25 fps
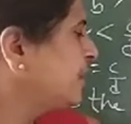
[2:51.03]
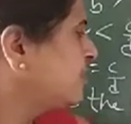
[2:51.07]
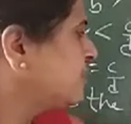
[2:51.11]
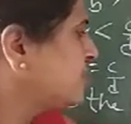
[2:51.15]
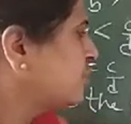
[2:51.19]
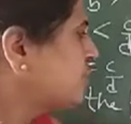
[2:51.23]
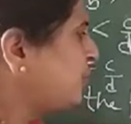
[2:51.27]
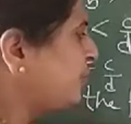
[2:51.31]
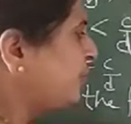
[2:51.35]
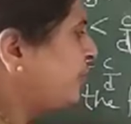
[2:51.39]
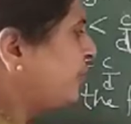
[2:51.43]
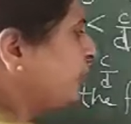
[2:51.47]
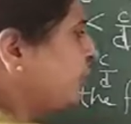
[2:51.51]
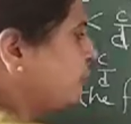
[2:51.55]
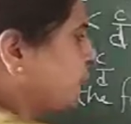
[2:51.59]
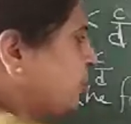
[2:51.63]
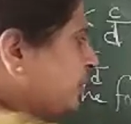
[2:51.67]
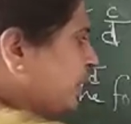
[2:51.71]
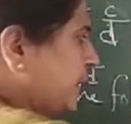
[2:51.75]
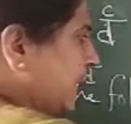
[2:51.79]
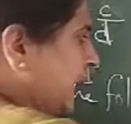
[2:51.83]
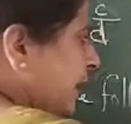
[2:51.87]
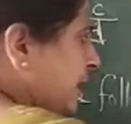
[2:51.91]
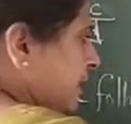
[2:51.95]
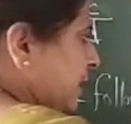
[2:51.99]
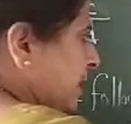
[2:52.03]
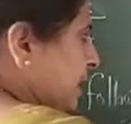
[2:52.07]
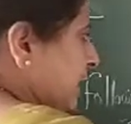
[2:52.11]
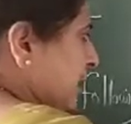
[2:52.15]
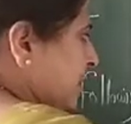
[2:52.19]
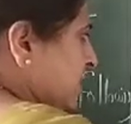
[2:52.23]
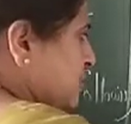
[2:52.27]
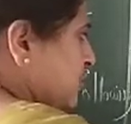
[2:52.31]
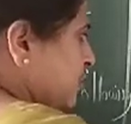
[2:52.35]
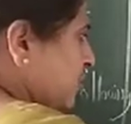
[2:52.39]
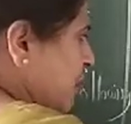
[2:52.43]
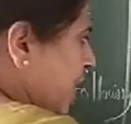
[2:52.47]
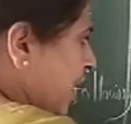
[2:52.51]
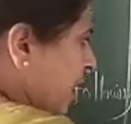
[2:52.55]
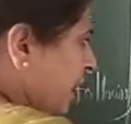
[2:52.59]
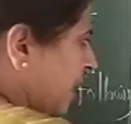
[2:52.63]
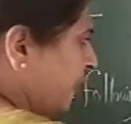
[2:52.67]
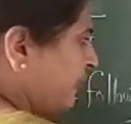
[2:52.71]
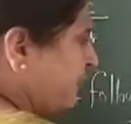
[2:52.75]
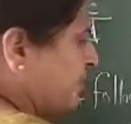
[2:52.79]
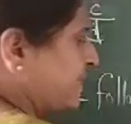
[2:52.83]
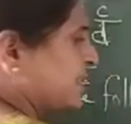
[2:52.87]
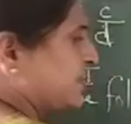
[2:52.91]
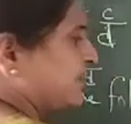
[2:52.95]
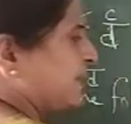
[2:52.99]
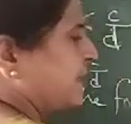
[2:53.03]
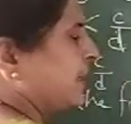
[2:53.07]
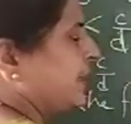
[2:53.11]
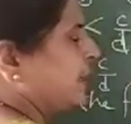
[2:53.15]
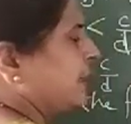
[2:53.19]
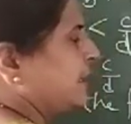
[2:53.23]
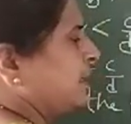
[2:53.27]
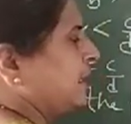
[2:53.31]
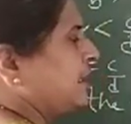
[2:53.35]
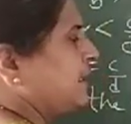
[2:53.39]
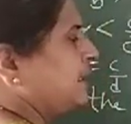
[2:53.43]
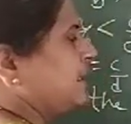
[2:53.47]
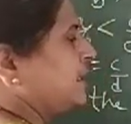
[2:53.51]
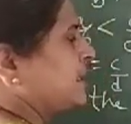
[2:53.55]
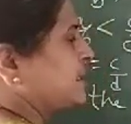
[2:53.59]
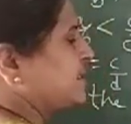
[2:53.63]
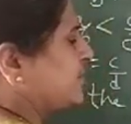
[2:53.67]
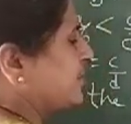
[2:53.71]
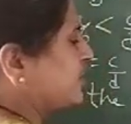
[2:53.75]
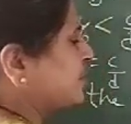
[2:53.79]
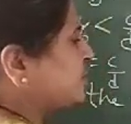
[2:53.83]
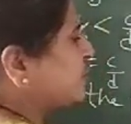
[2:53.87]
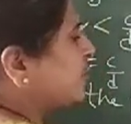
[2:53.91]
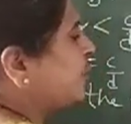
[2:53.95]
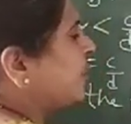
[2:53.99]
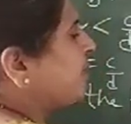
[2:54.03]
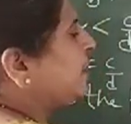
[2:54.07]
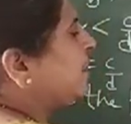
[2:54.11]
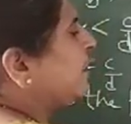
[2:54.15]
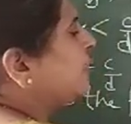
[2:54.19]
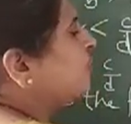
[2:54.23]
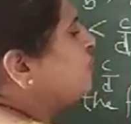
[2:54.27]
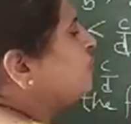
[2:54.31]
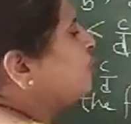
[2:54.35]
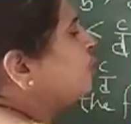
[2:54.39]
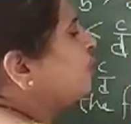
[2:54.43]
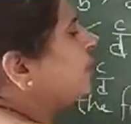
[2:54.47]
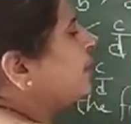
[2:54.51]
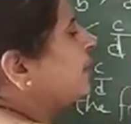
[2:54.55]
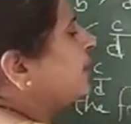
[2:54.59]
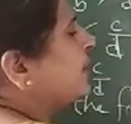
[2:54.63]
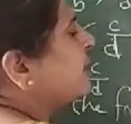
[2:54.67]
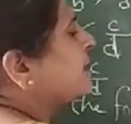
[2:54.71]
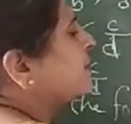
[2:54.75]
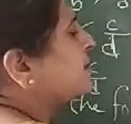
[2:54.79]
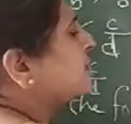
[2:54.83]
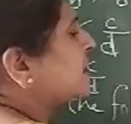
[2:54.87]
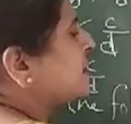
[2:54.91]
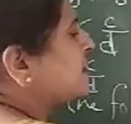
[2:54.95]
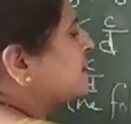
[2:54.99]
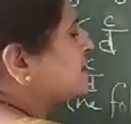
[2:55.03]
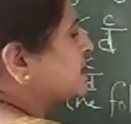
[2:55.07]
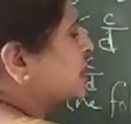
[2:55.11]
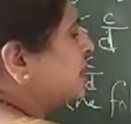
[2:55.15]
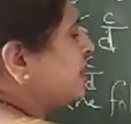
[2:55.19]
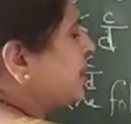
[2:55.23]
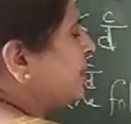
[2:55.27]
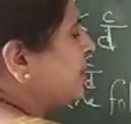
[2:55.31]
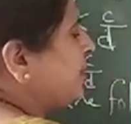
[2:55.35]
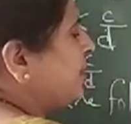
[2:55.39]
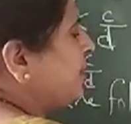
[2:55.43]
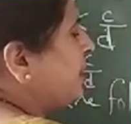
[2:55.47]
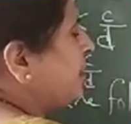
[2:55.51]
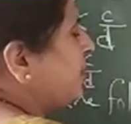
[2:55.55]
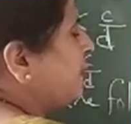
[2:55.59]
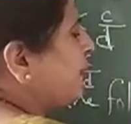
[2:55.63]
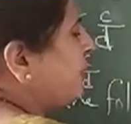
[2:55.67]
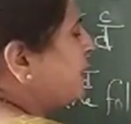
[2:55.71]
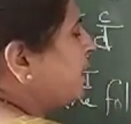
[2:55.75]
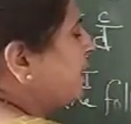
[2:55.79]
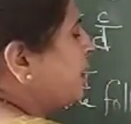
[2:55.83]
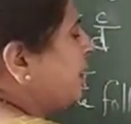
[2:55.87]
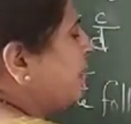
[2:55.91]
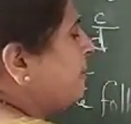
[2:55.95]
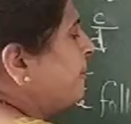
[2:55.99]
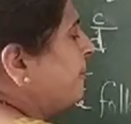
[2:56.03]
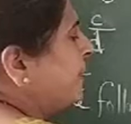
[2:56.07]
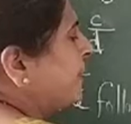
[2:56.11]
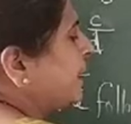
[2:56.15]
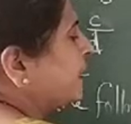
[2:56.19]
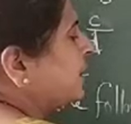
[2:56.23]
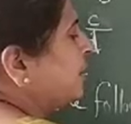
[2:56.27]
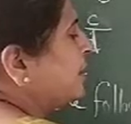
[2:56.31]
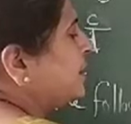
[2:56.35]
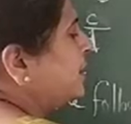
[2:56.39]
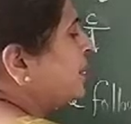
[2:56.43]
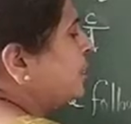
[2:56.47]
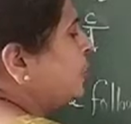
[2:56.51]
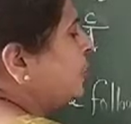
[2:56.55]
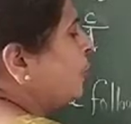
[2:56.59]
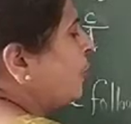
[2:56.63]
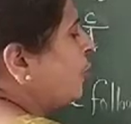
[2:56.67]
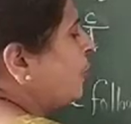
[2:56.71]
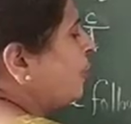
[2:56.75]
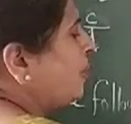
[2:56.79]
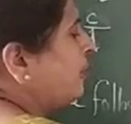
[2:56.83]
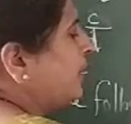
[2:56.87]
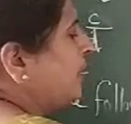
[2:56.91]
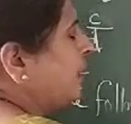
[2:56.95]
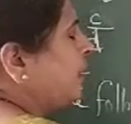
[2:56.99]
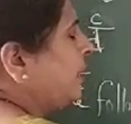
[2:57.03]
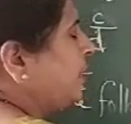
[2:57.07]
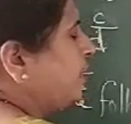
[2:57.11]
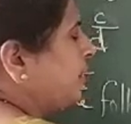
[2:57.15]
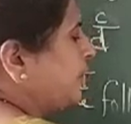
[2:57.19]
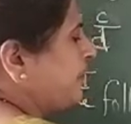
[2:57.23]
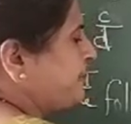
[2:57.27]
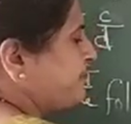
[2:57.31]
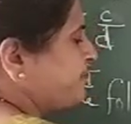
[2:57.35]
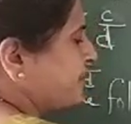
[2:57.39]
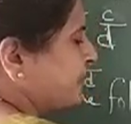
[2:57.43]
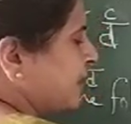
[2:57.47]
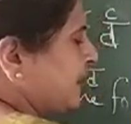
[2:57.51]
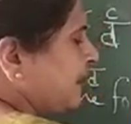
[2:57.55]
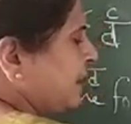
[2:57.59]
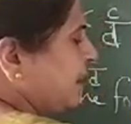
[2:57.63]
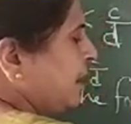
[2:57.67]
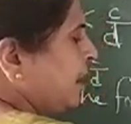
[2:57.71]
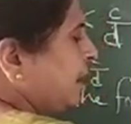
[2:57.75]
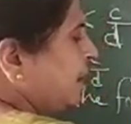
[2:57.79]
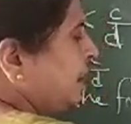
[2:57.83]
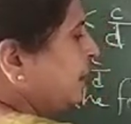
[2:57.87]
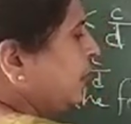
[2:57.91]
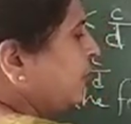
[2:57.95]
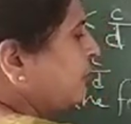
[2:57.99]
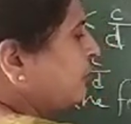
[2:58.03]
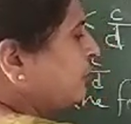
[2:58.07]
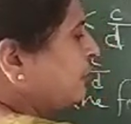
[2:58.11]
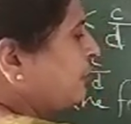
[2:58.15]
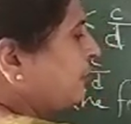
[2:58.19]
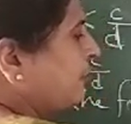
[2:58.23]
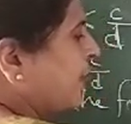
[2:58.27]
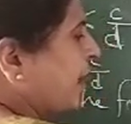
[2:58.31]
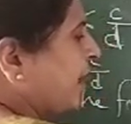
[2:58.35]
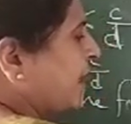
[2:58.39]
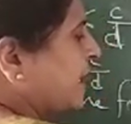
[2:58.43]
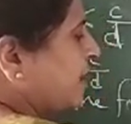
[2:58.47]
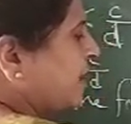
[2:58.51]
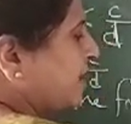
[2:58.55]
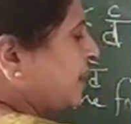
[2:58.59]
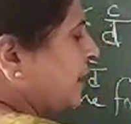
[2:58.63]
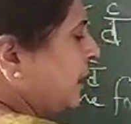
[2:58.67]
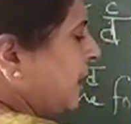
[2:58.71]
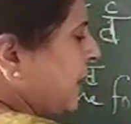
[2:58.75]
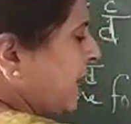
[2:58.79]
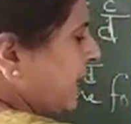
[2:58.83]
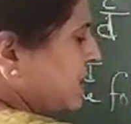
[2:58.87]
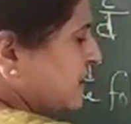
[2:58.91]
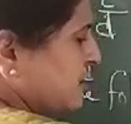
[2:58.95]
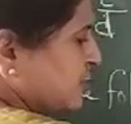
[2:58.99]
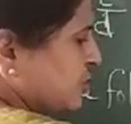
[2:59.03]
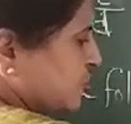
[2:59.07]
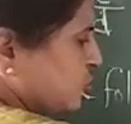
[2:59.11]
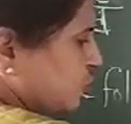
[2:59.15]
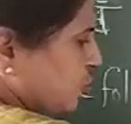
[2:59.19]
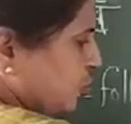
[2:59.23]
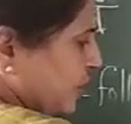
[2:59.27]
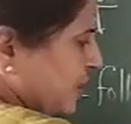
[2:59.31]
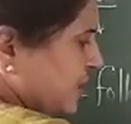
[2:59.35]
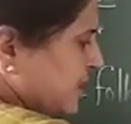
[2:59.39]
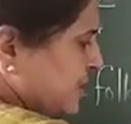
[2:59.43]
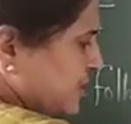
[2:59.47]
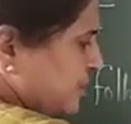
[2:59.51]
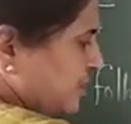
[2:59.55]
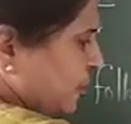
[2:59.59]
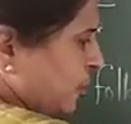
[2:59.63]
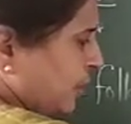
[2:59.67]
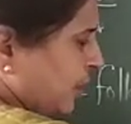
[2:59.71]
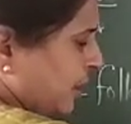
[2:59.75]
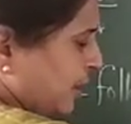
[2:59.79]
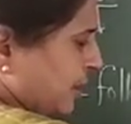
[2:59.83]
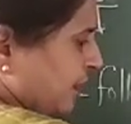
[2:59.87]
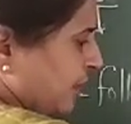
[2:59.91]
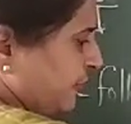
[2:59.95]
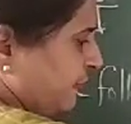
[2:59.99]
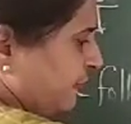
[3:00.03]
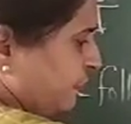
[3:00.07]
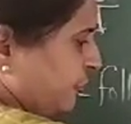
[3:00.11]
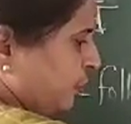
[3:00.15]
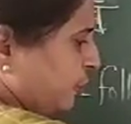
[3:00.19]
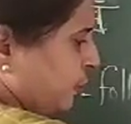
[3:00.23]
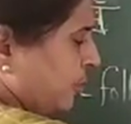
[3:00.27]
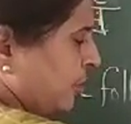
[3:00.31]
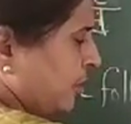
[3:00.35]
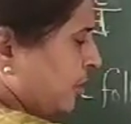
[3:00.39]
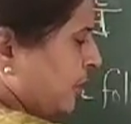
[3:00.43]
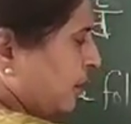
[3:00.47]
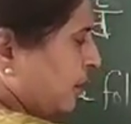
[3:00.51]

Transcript: So we know that, so half is bigger than this. So when the numerators are same, we compare the denominator. Now as 2 is smaller than 4,